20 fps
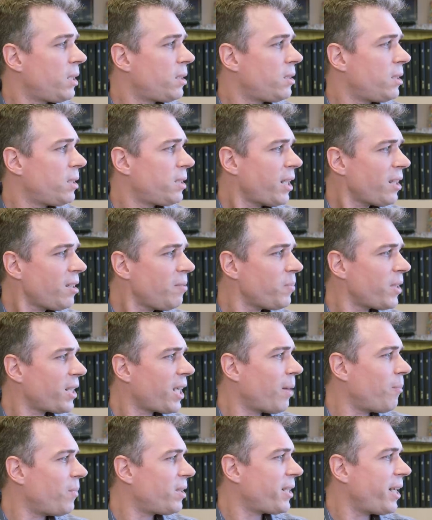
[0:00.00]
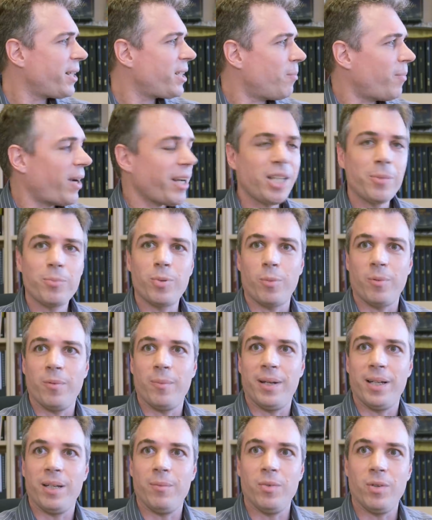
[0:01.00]
It, it doesn't become a data mining
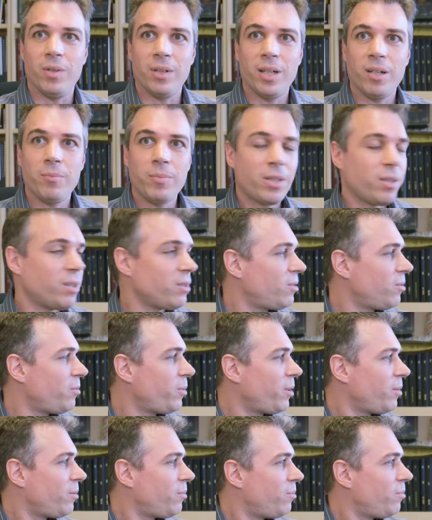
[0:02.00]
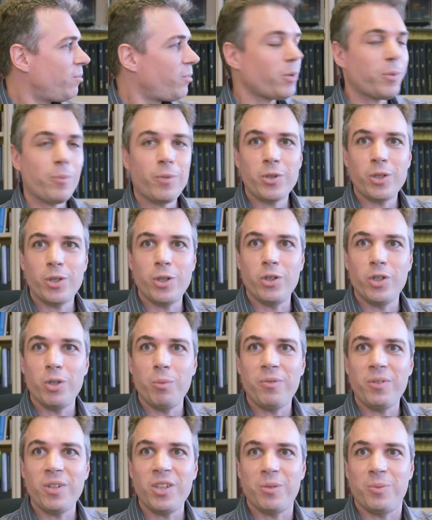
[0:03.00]
problem anymore now because, well, what, what are you going to do
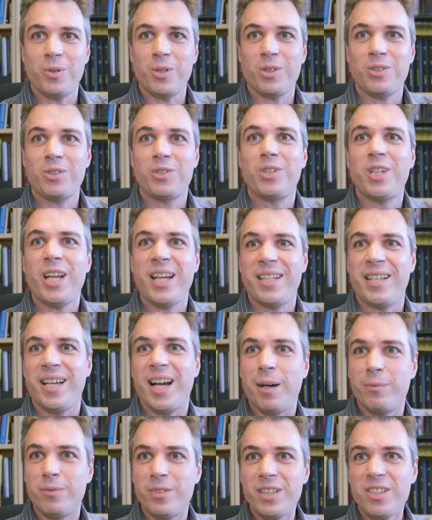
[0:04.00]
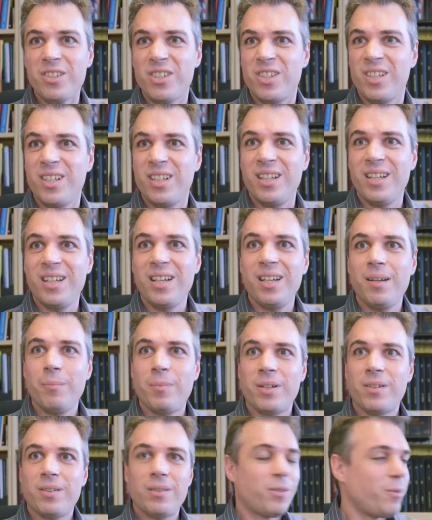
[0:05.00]
with this? Because take the average,
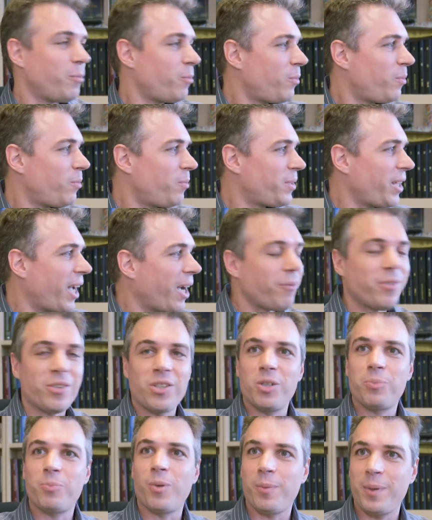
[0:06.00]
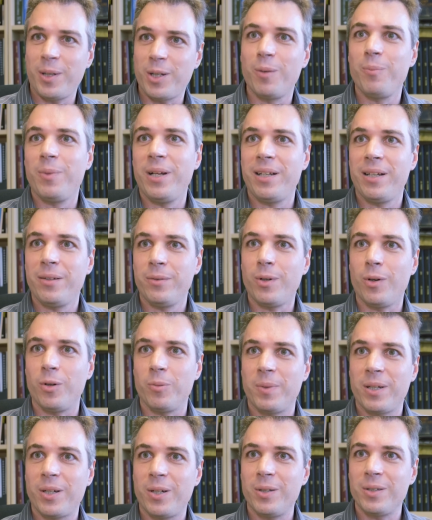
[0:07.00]
but the average is probably completely
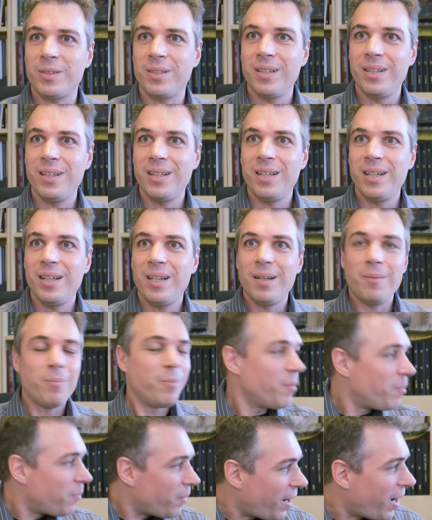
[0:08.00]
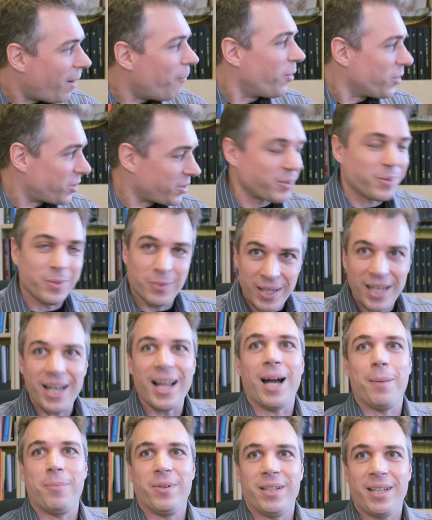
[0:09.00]
wrong because what's really
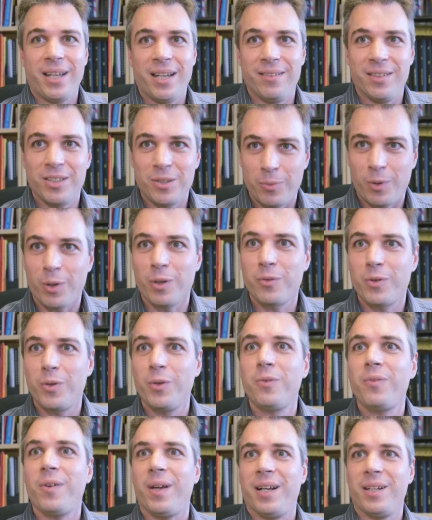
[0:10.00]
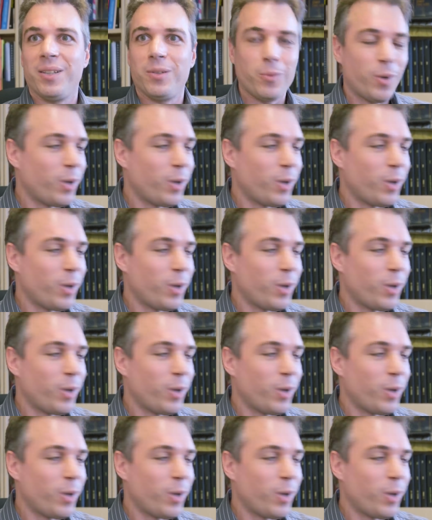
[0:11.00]
happening here is one of two things.